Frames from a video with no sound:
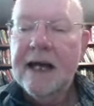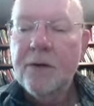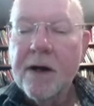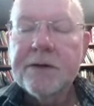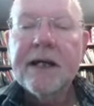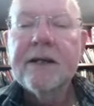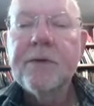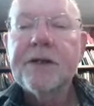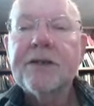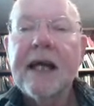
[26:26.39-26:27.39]
I won't tell you
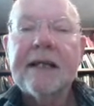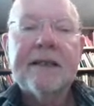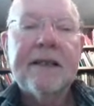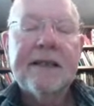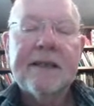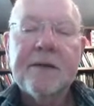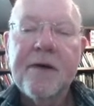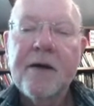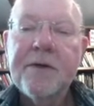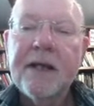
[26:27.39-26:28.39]
which text it is at the
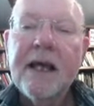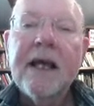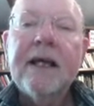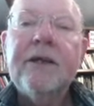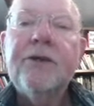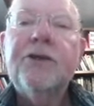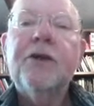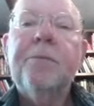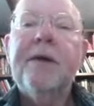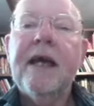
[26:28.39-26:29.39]
moment. You
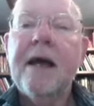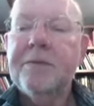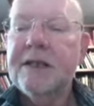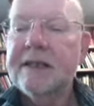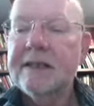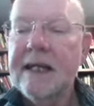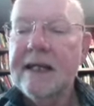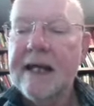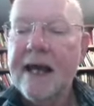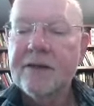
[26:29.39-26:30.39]
should be able to
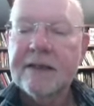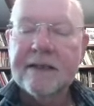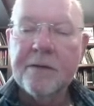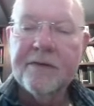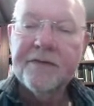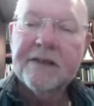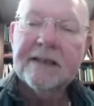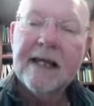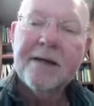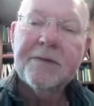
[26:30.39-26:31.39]
see now some of the
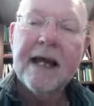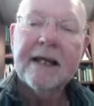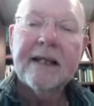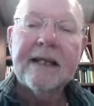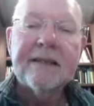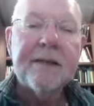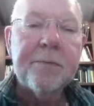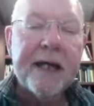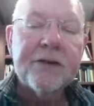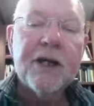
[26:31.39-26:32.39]
same techniques. The
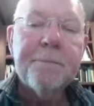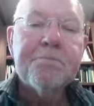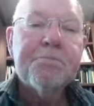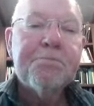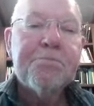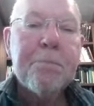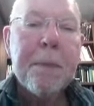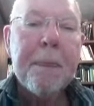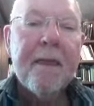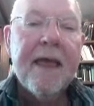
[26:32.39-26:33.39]
picture,
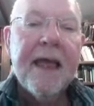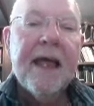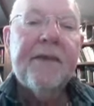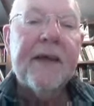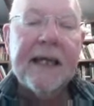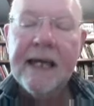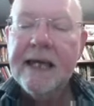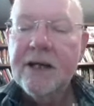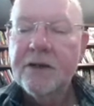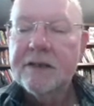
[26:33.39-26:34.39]
the
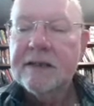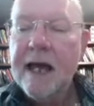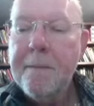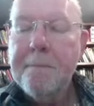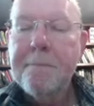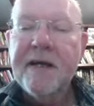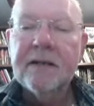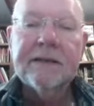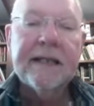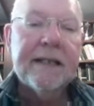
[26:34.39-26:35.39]
key concept,
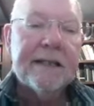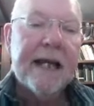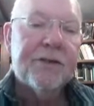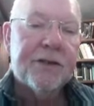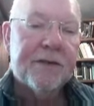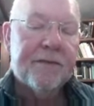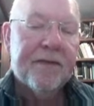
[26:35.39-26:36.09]
building tension.